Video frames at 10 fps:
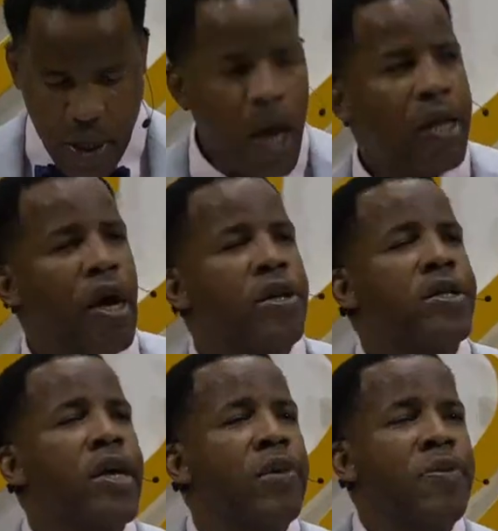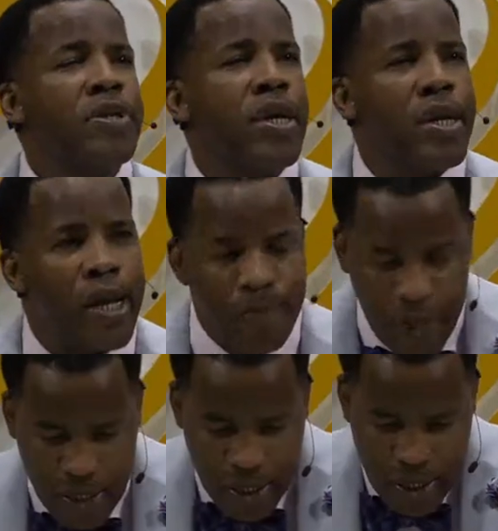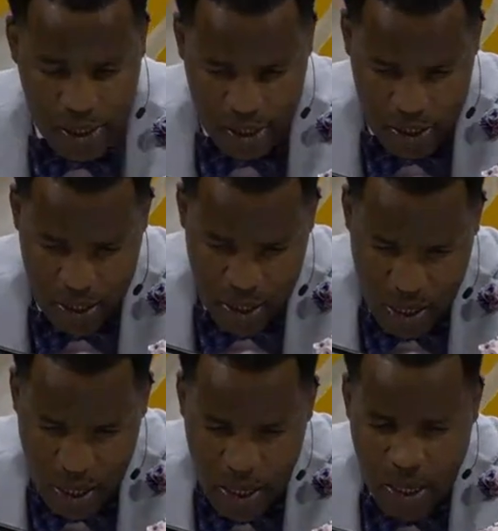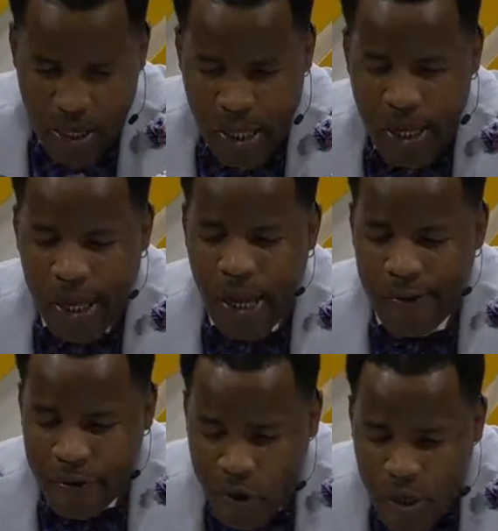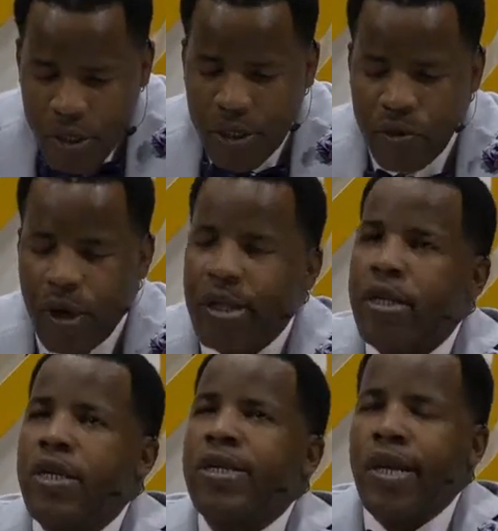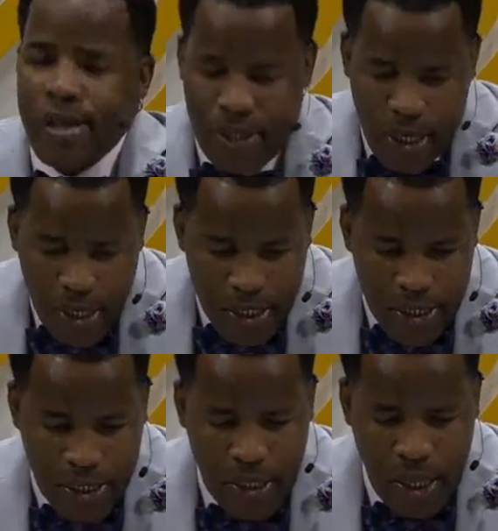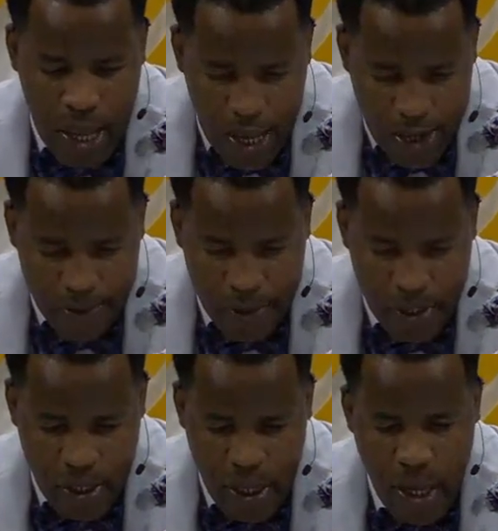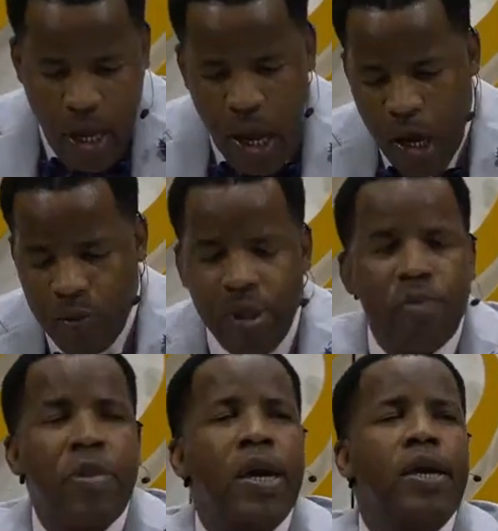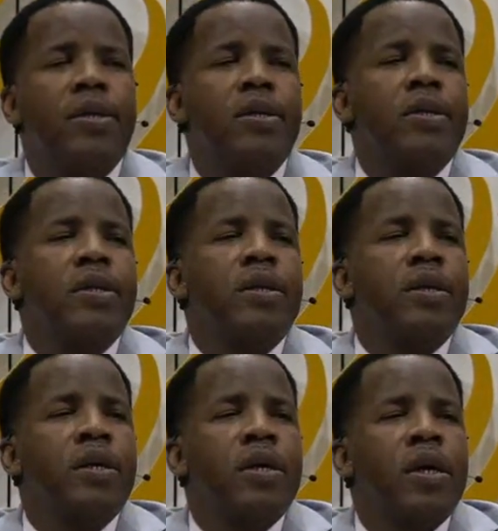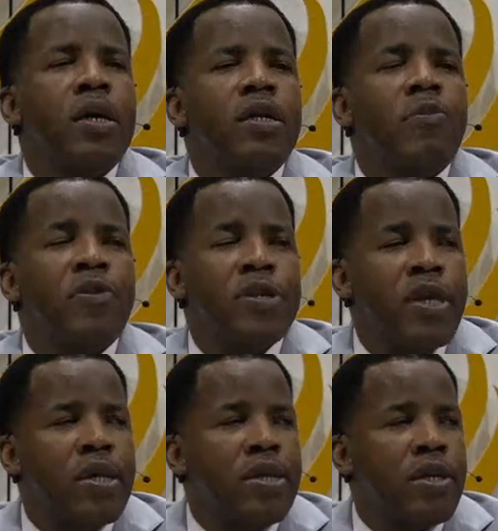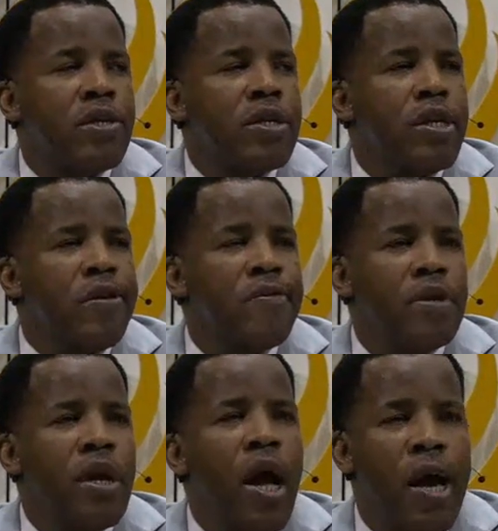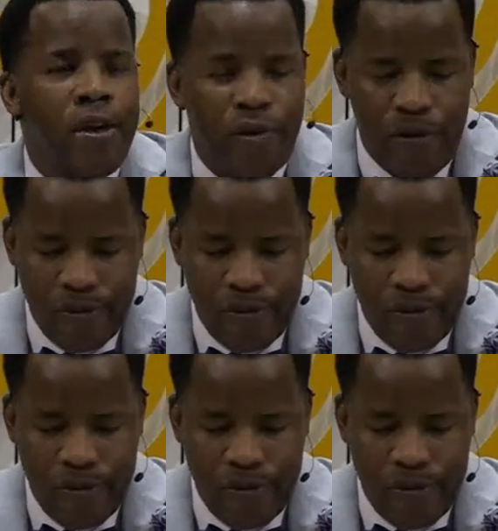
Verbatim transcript: Another 10% admit that they have done so at least six times, and with men, the percentage is even higher.